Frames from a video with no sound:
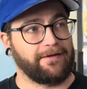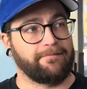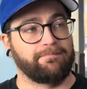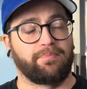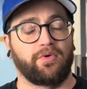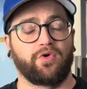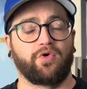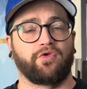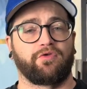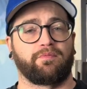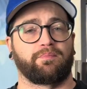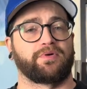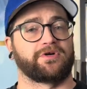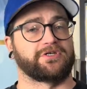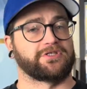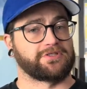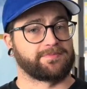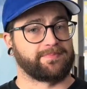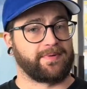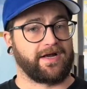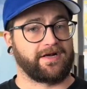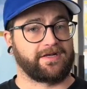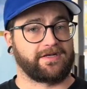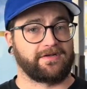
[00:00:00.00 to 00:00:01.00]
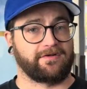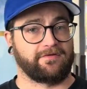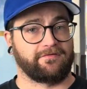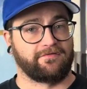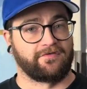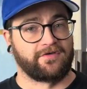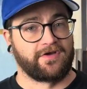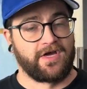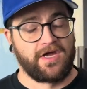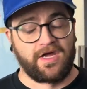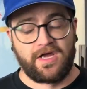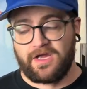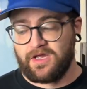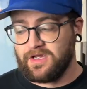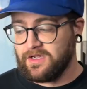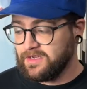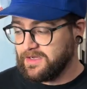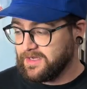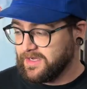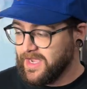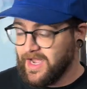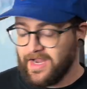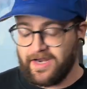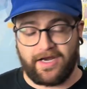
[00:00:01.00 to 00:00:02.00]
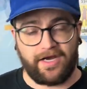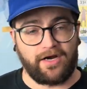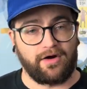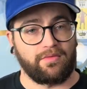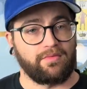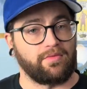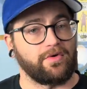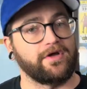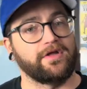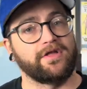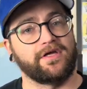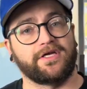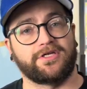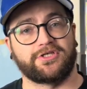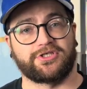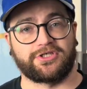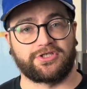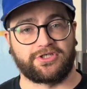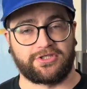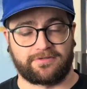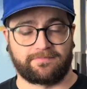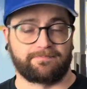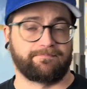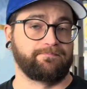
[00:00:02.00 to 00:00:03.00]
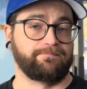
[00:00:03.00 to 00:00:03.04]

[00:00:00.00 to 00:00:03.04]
both perspectives. Geiger really just